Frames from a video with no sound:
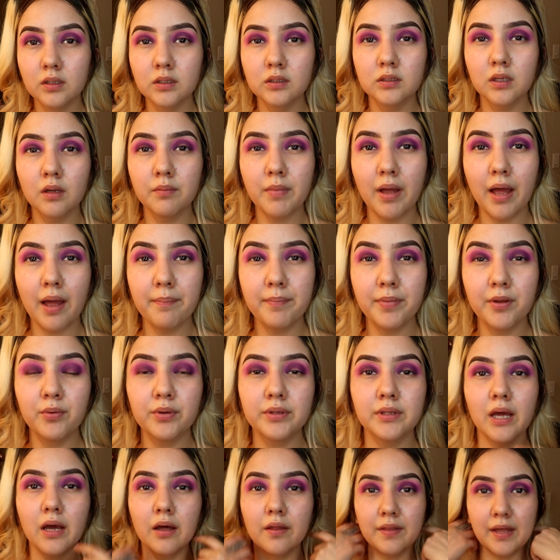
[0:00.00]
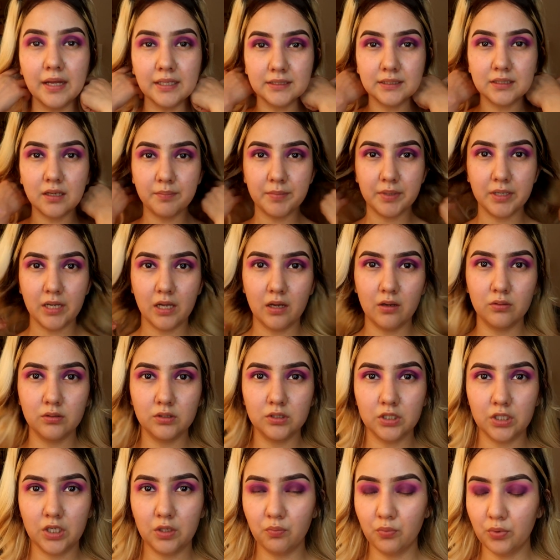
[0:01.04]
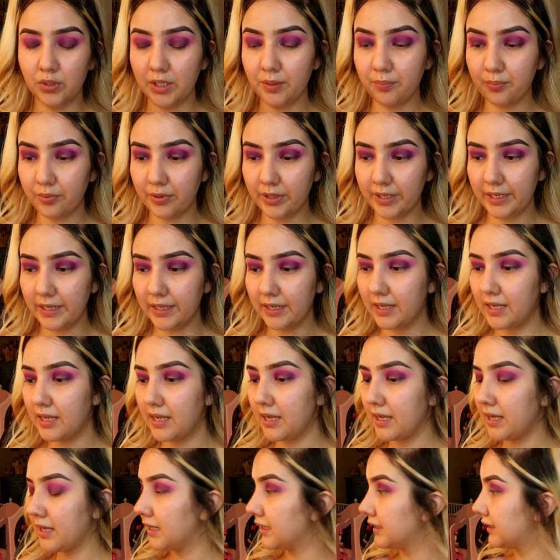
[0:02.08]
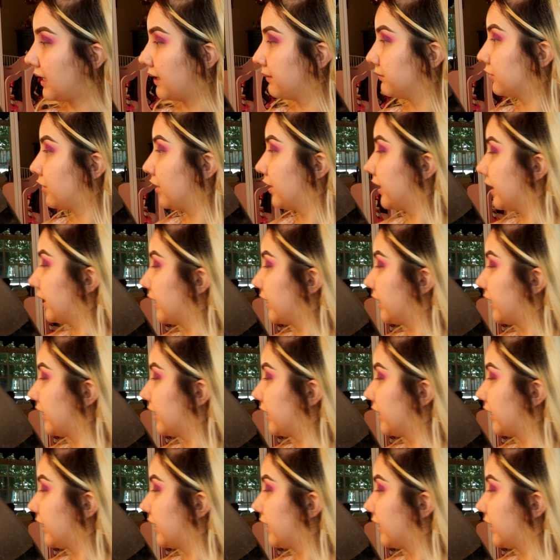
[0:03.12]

I'm happy with how that's coming out. It's looking really pretty. Now I'm going to